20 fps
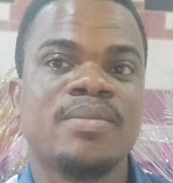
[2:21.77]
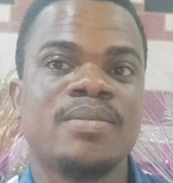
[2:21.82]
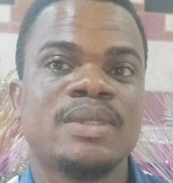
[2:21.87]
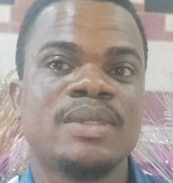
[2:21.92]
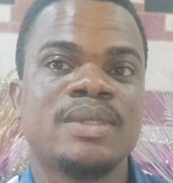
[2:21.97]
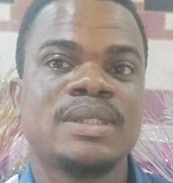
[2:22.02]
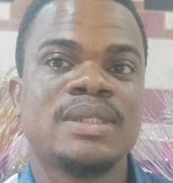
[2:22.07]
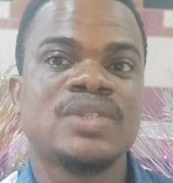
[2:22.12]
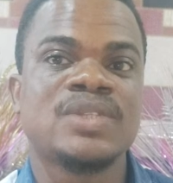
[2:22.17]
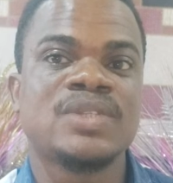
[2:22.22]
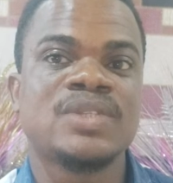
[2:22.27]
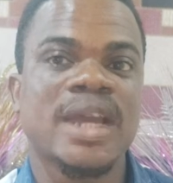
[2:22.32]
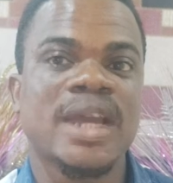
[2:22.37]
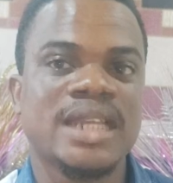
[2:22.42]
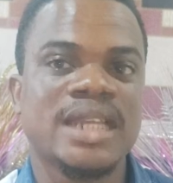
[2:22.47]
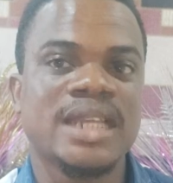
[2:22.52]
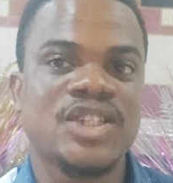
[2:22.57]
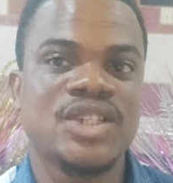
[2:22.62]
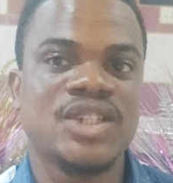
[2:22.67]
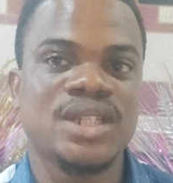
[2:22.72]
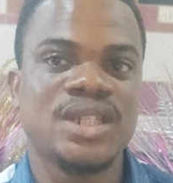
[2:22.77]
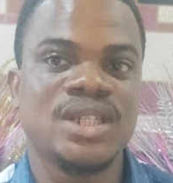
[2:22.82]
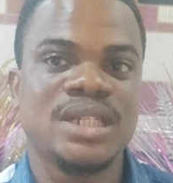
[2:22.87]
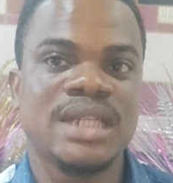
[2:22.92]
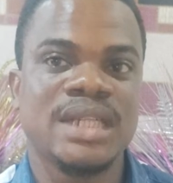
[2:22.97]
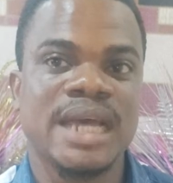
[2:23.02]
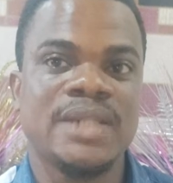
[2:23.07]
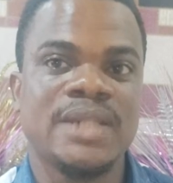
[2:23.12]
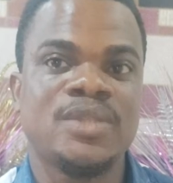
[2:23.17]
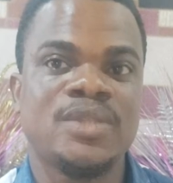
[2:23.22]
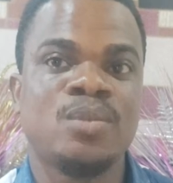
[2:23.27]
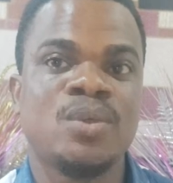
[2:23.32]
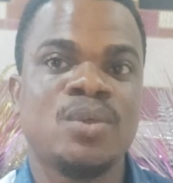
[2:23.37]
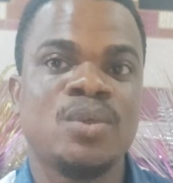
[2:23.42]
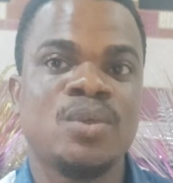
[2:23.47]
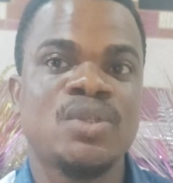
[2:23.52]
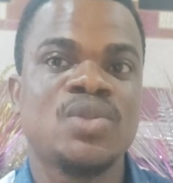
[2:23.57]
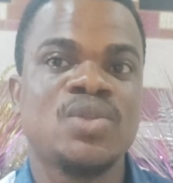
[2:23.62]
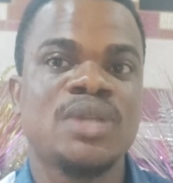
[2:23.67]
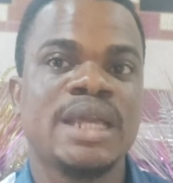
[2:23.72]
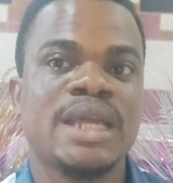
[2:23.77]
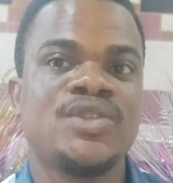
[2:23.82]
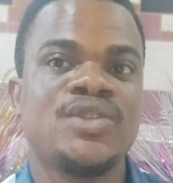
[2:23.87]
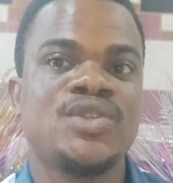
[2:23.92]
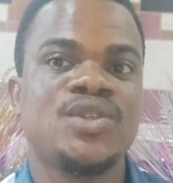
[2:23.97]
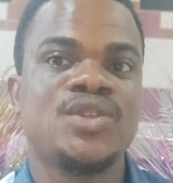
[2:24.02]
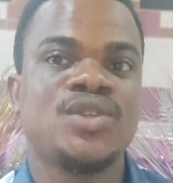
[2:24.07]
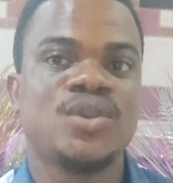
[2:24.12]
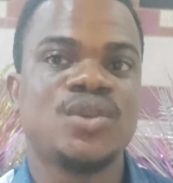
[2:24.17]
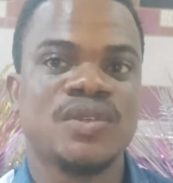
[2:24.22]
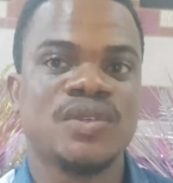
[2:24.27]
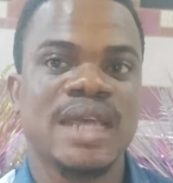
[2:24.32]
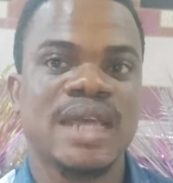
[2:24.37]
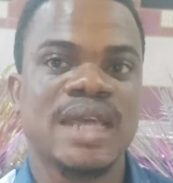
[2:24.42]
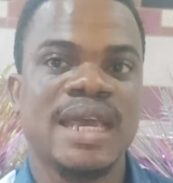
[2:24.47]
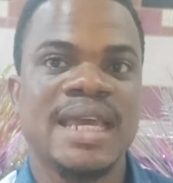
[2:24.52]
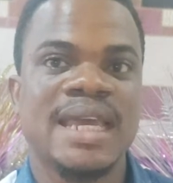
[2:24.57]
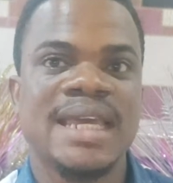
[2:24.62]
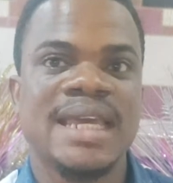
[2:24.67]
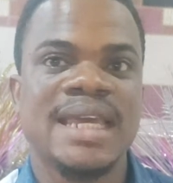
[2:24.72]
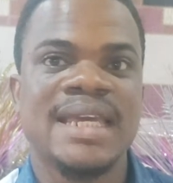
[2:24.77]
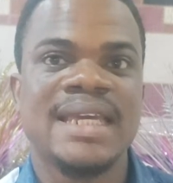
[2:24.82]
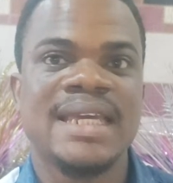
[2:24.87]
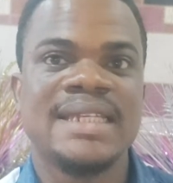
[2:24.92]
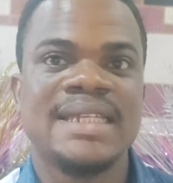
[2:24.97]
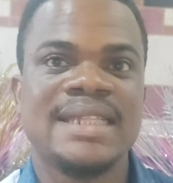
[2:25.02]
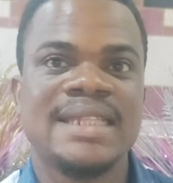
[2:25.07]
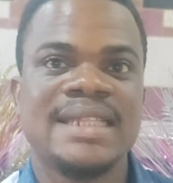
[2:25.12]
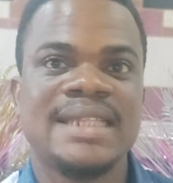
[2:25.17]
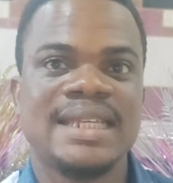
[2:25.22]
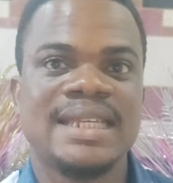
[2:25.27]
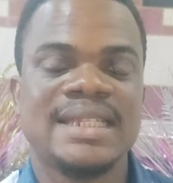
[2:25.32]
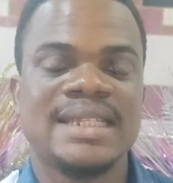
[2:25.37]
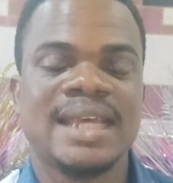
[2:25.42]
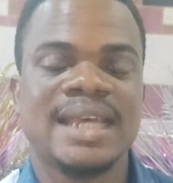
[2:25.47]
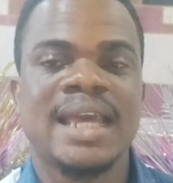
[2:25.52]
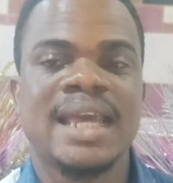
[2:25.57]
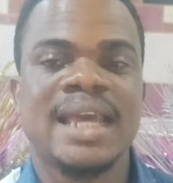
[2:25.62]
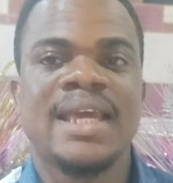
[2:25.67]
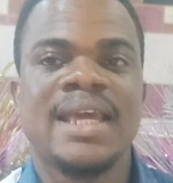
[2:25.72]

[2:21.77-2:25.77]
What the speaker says: strategy that most students use is this.